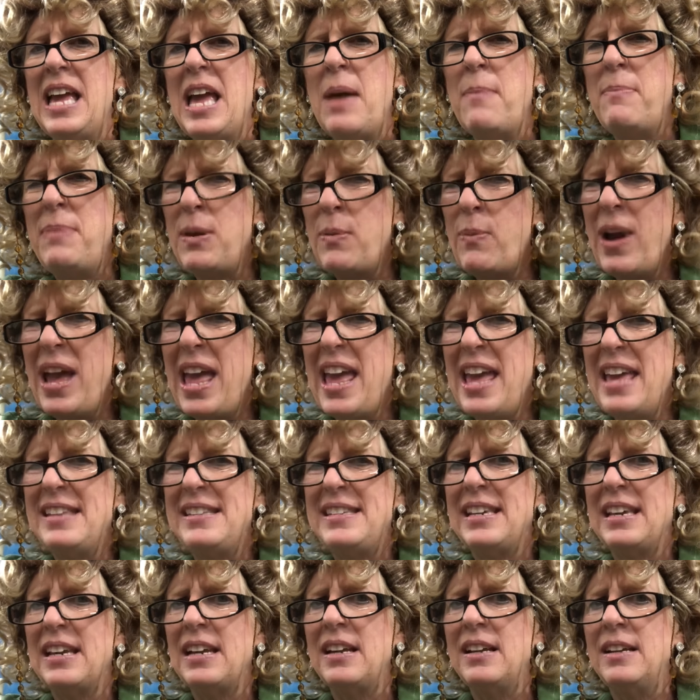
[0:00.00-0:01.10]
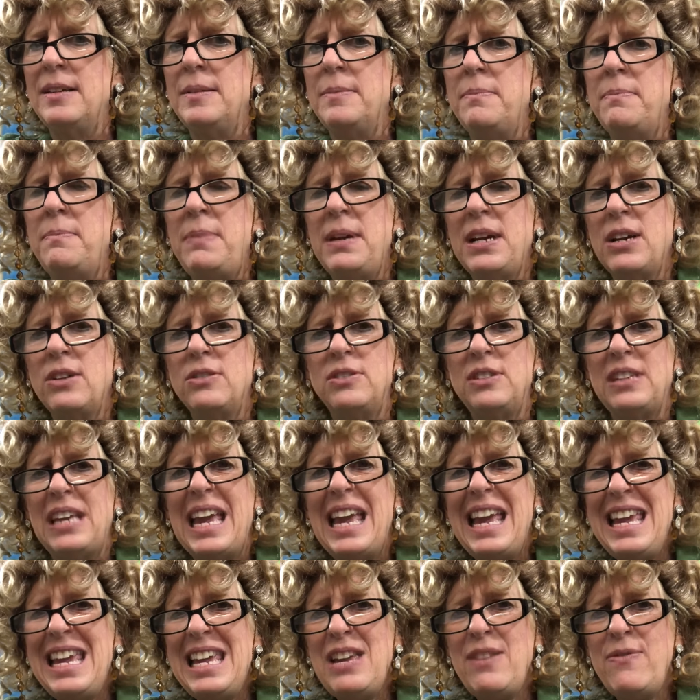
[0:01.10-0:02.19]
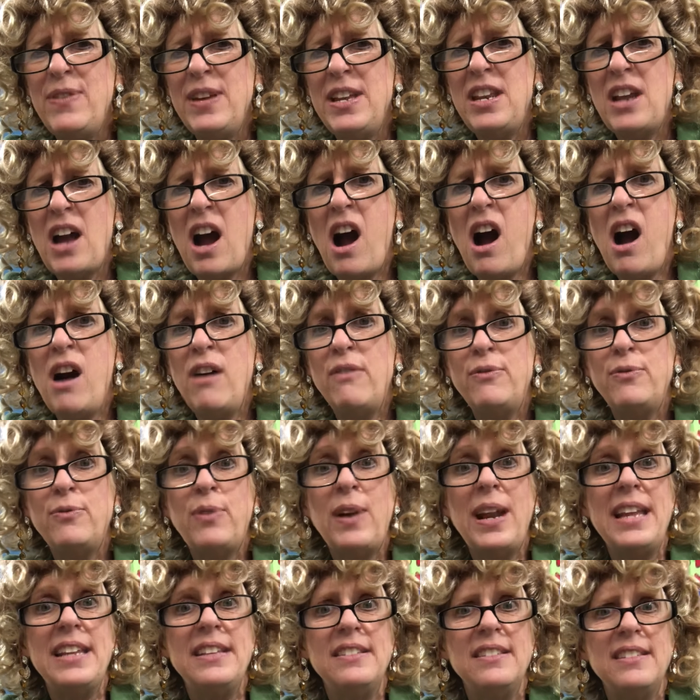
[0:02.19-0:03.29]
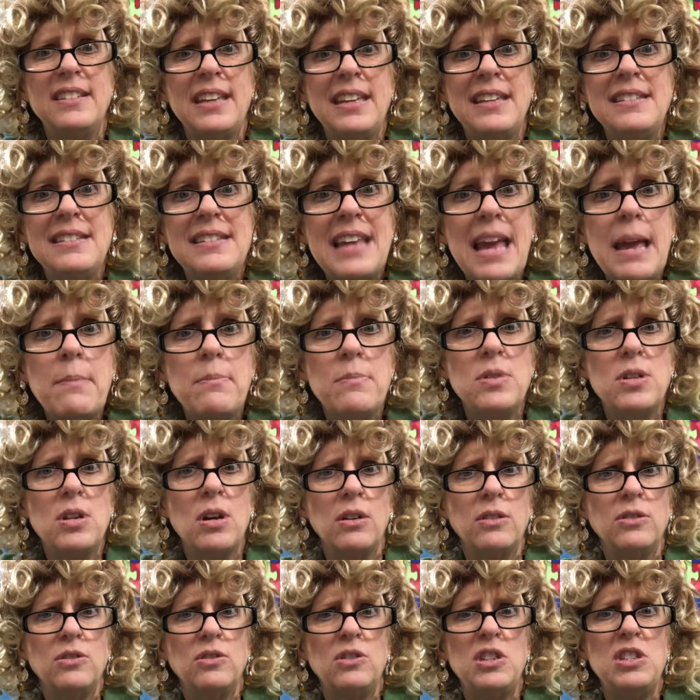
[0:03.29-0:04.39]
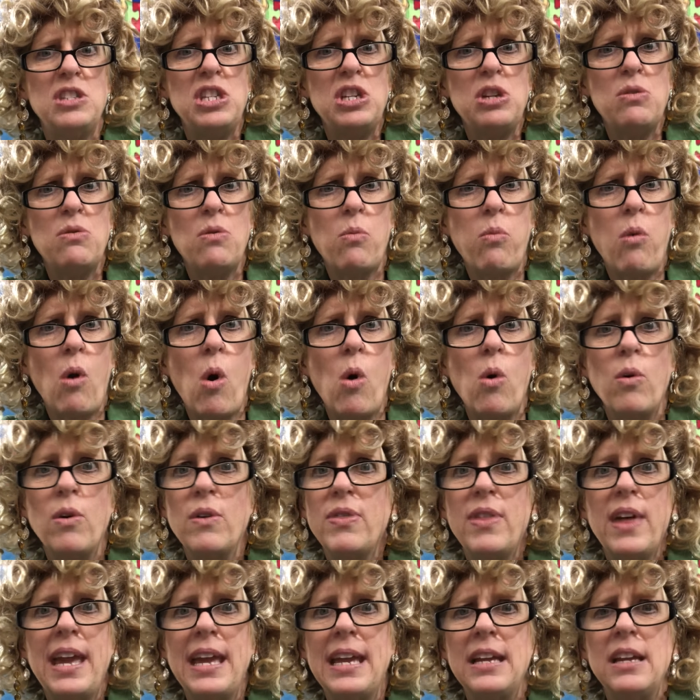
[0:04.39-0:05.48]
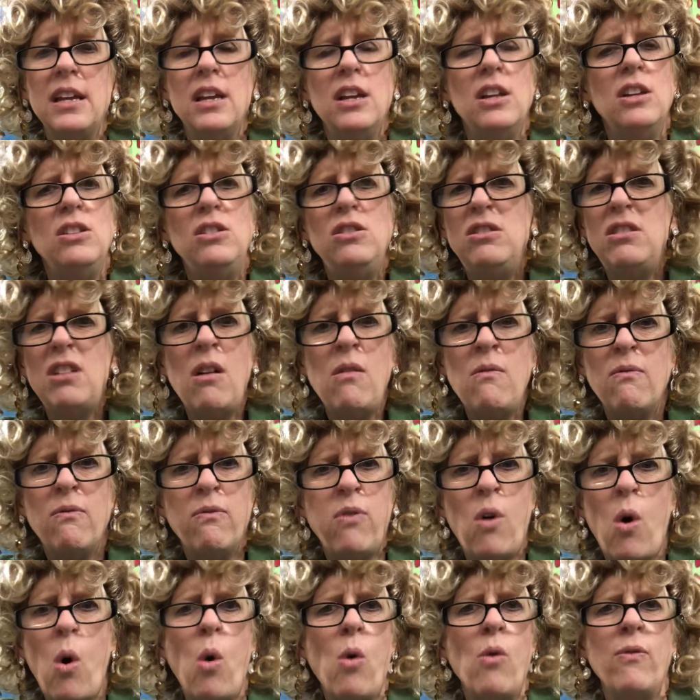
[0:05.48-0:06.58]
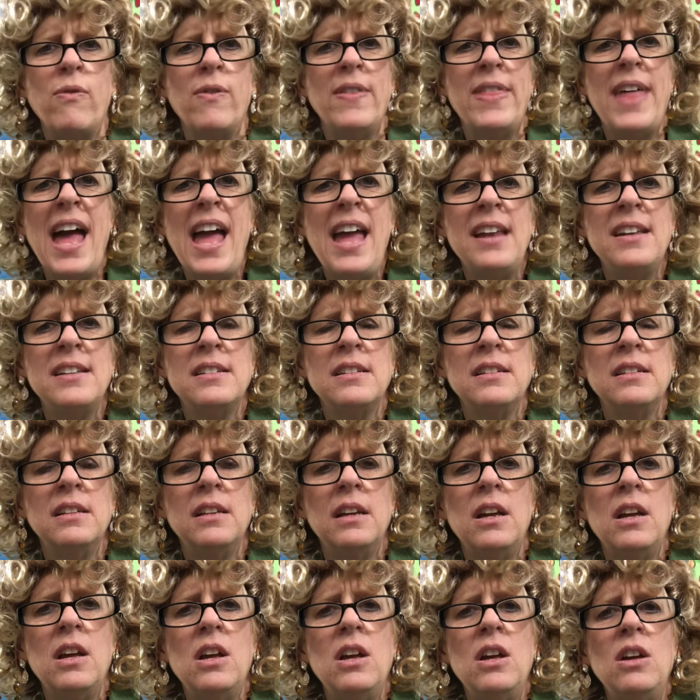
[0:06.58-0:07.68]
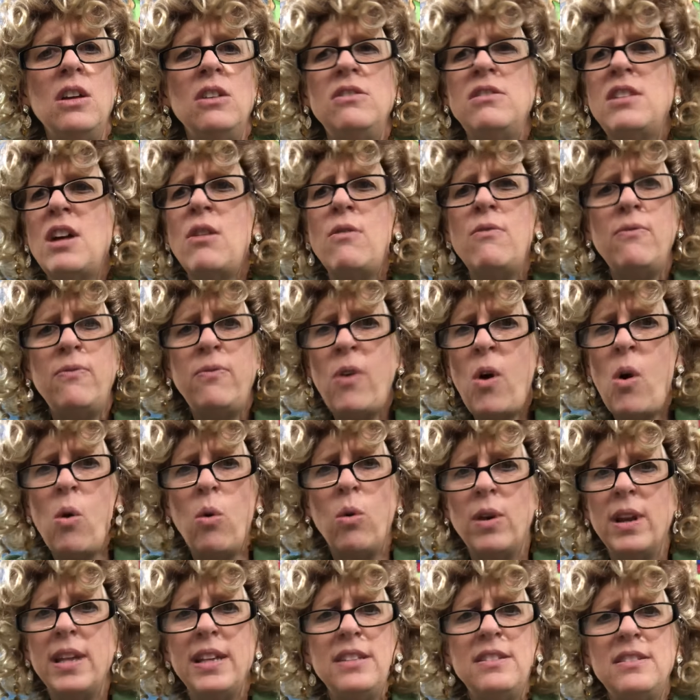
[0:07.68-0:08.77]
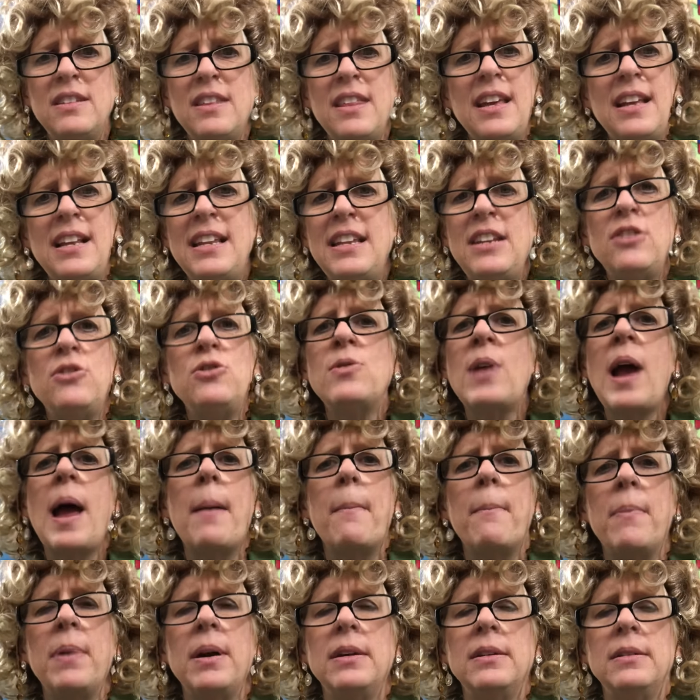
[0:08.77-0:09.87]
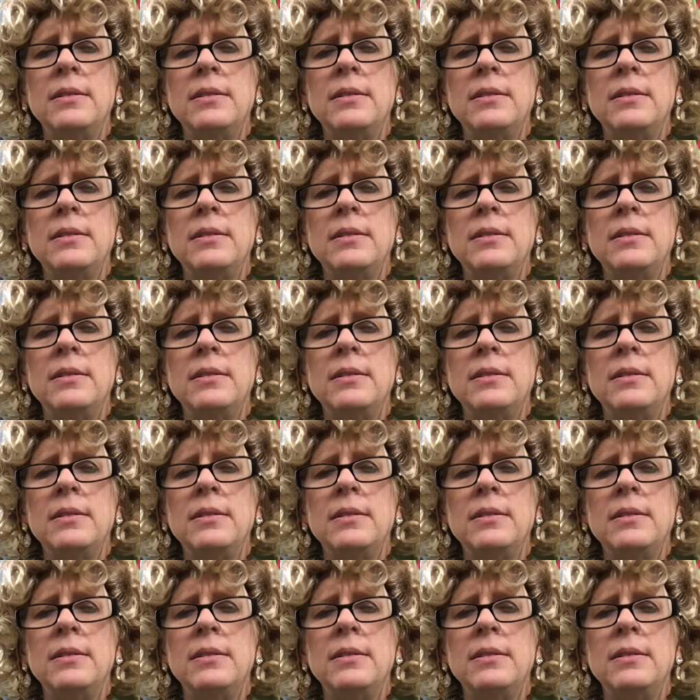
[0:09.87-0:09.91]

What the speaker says: And beware, dear, because even our friends can tempt us to do the wrong thing. Don't fall for that. Don't fall into their little trap.